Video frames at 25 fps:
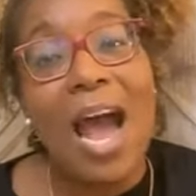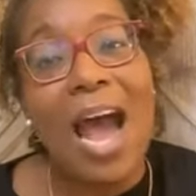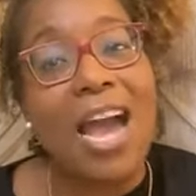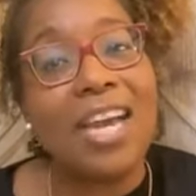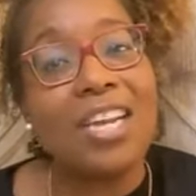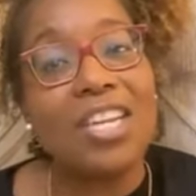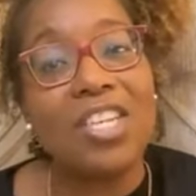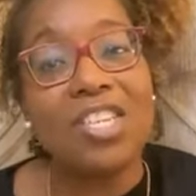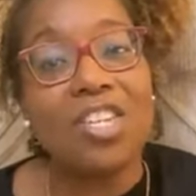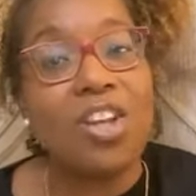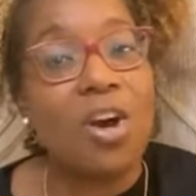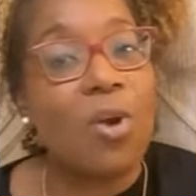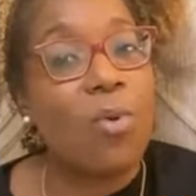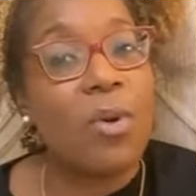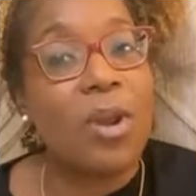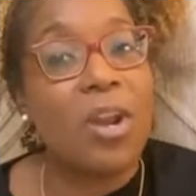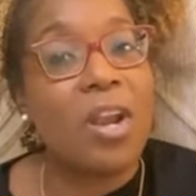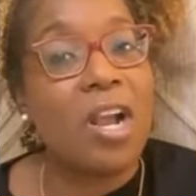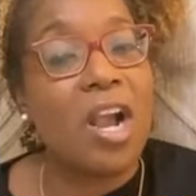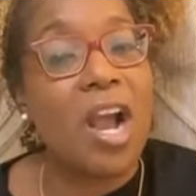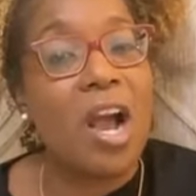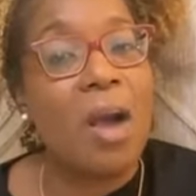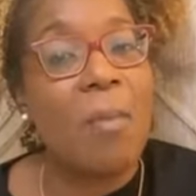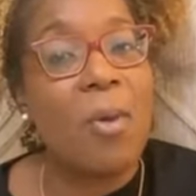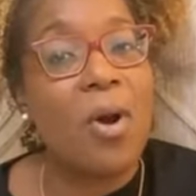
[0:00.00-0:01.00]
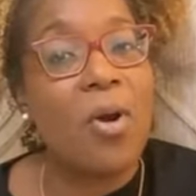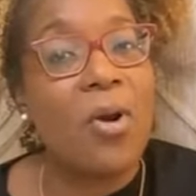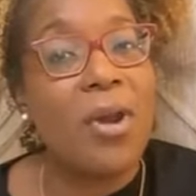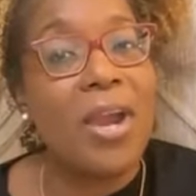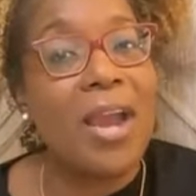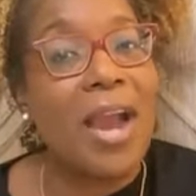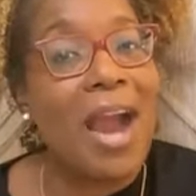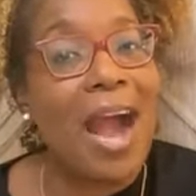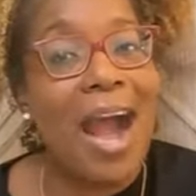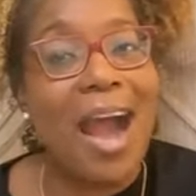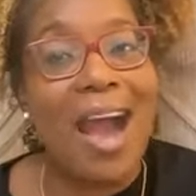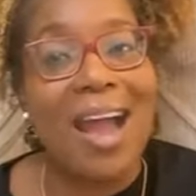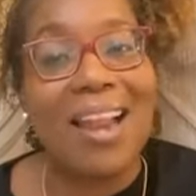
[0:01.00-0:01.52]
I just don't want to come on
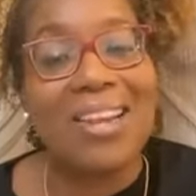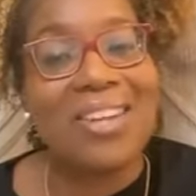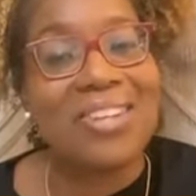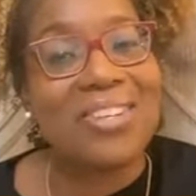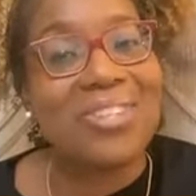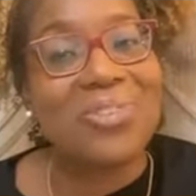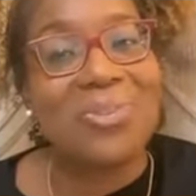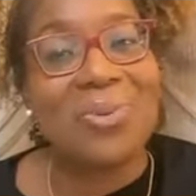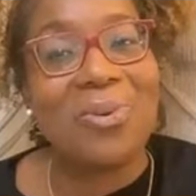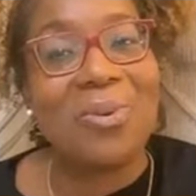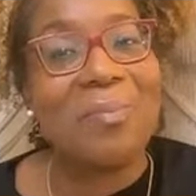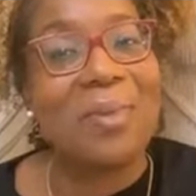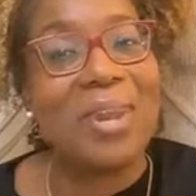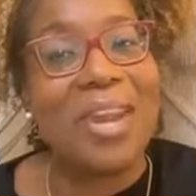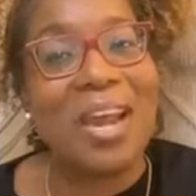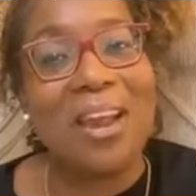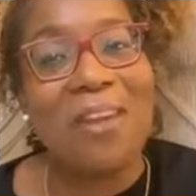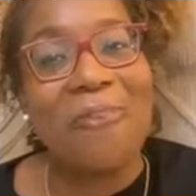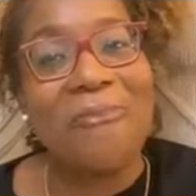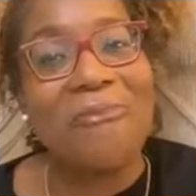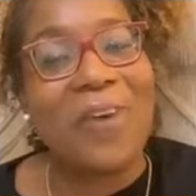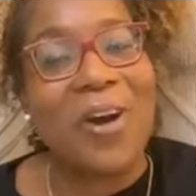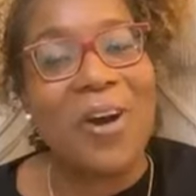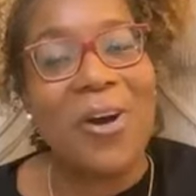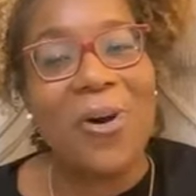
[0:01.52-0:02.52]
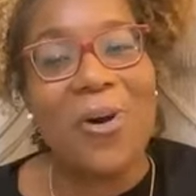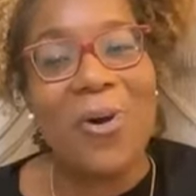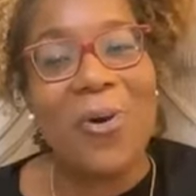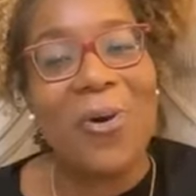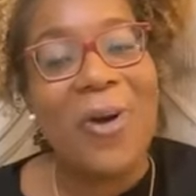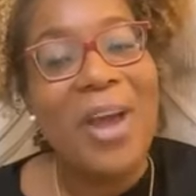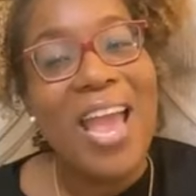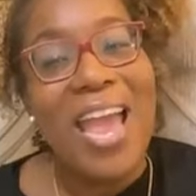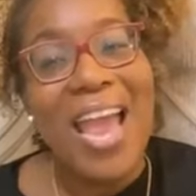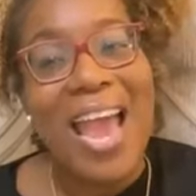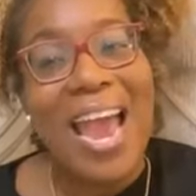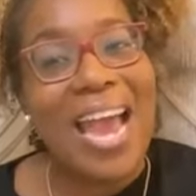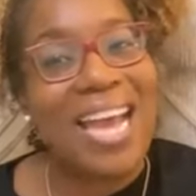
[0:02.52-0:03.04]
here hollering and screaming at the
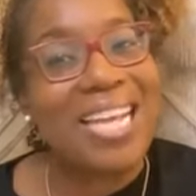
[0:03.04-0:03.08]
phone,